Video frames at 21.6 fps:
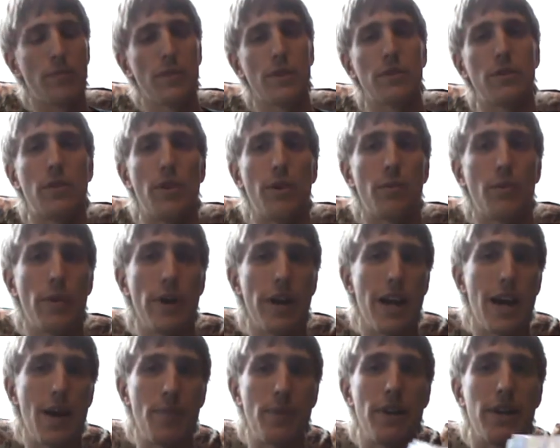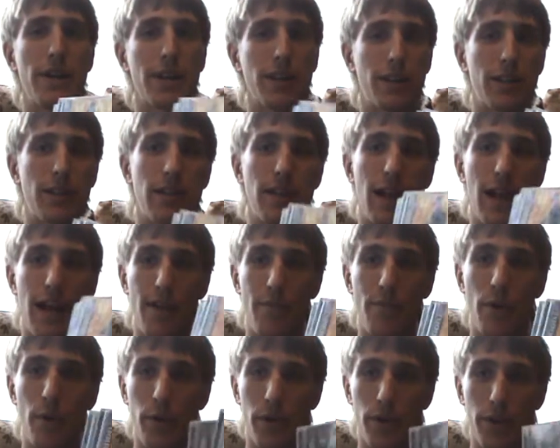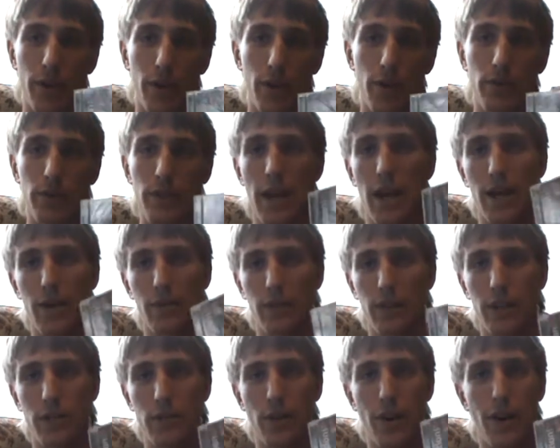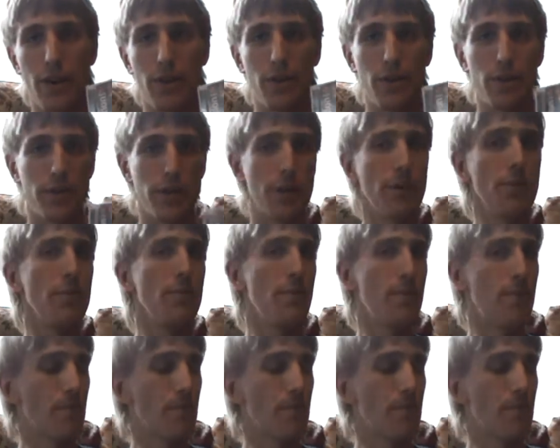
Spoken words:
So I'm quite happy to have both of those, and I'm going to try those out.